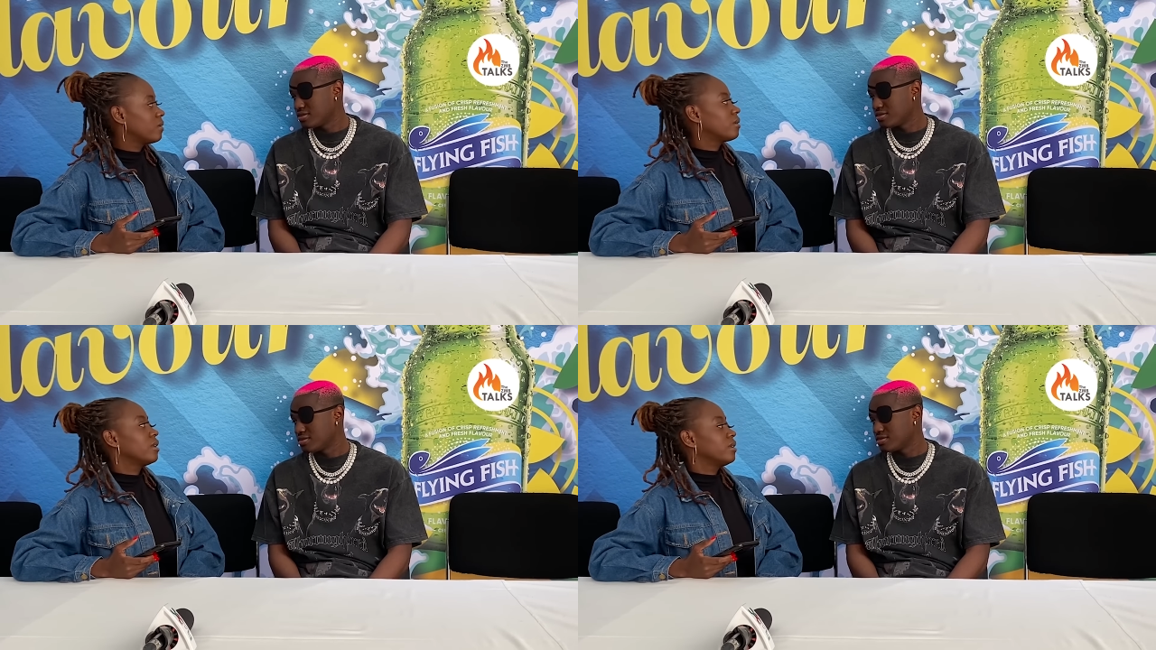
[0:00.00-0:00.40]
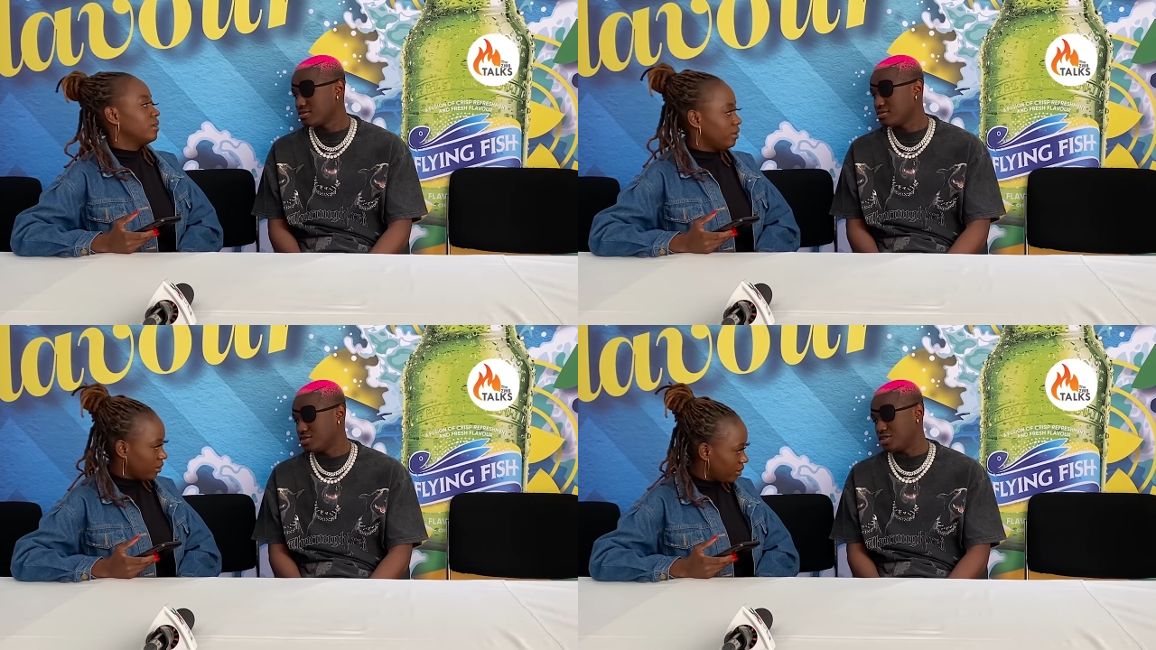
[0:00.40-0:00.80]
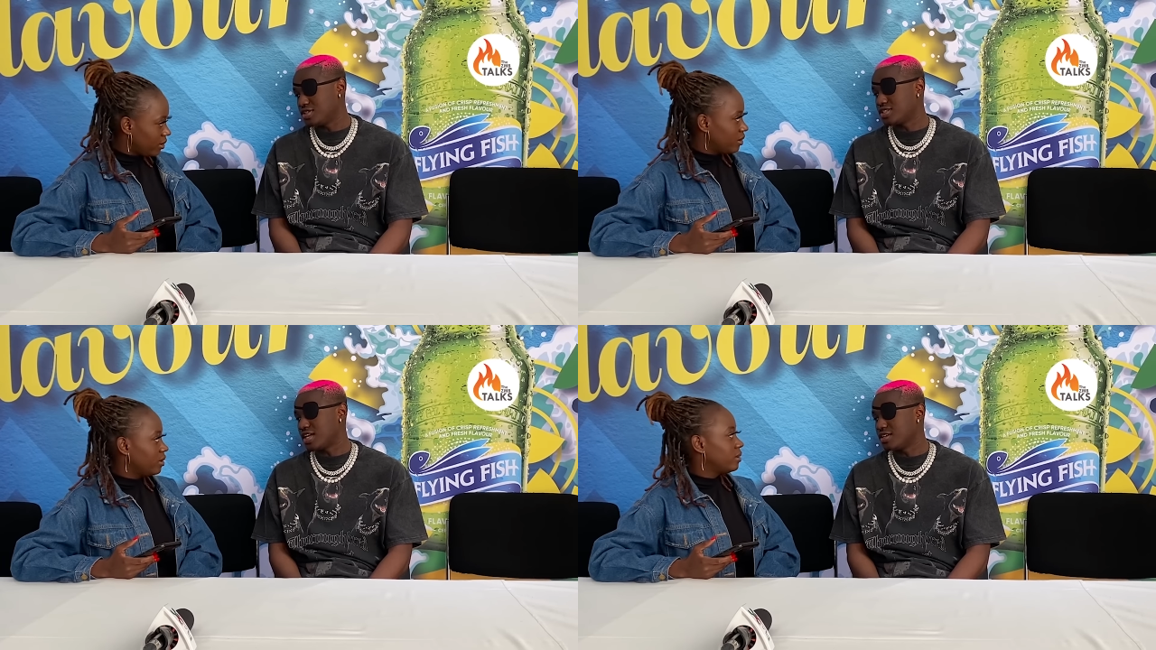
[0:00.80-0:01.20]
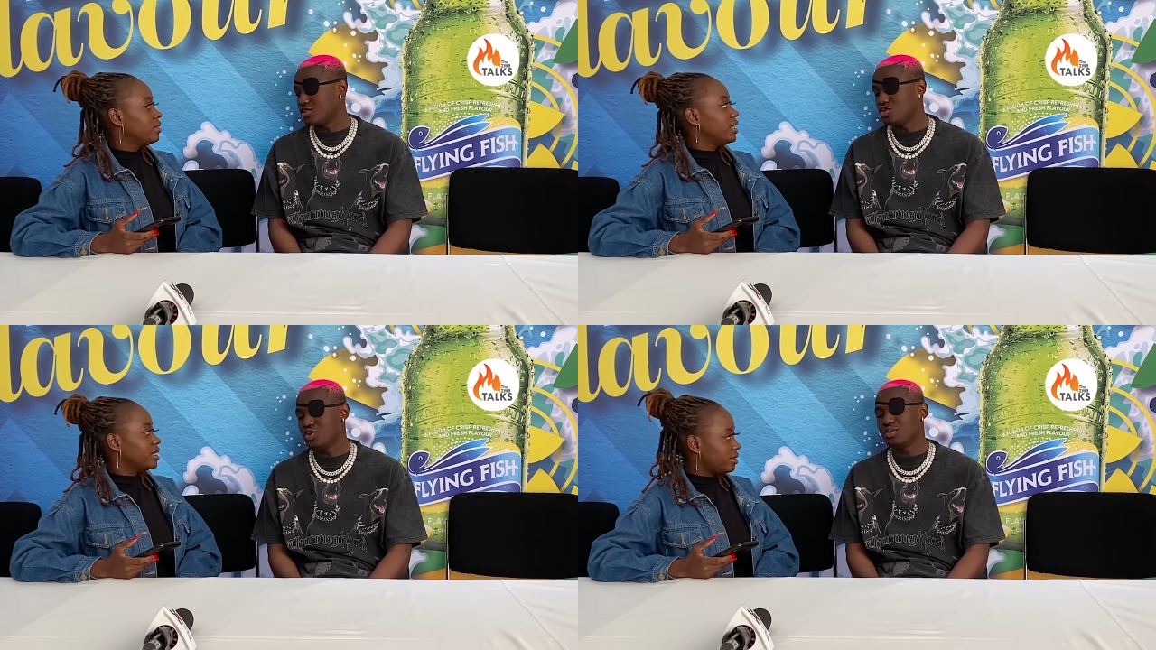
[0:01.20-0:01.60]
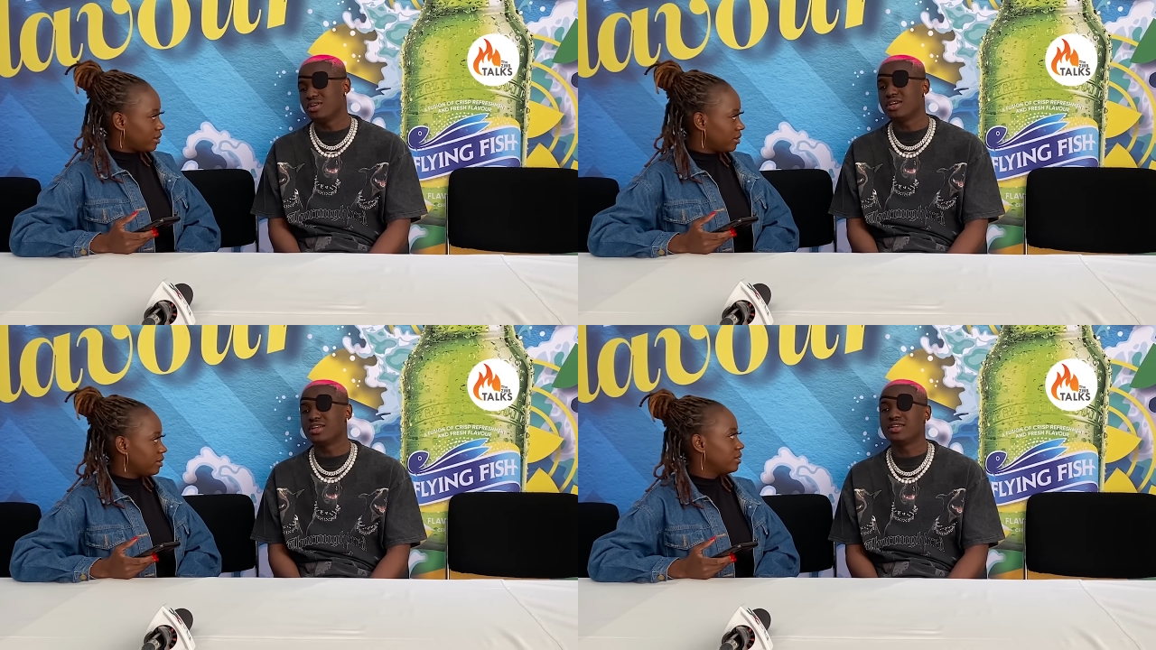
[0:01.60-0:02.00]
Speaker 1: Okay. Do you understand? Yes. You
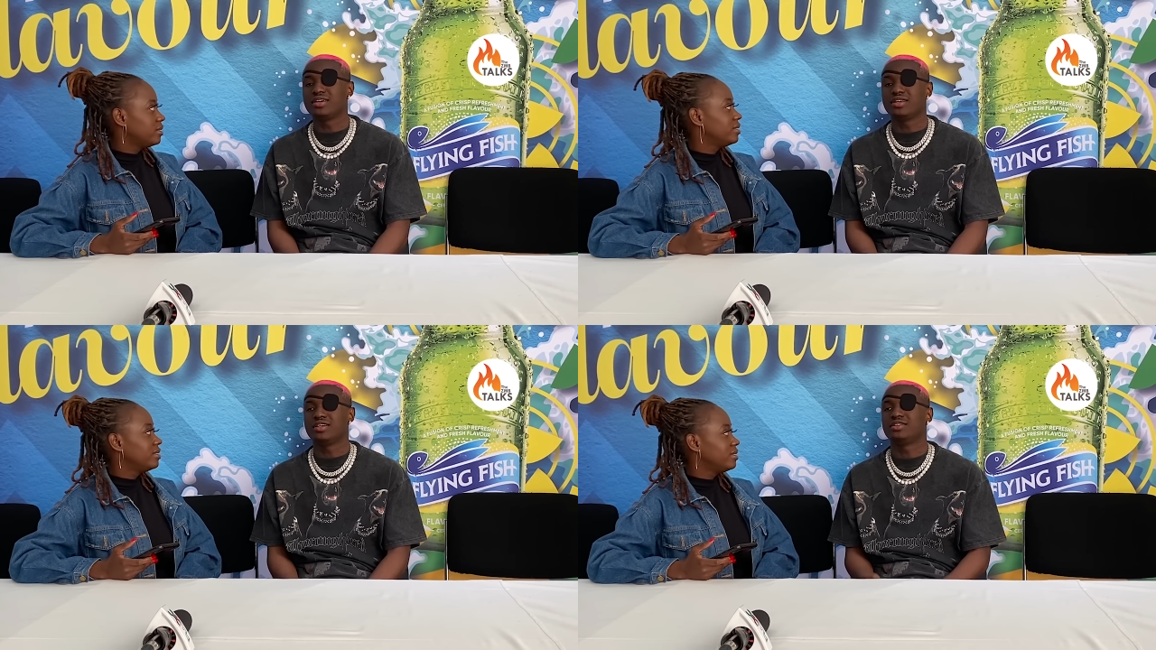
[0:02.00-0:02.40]
don't learn it.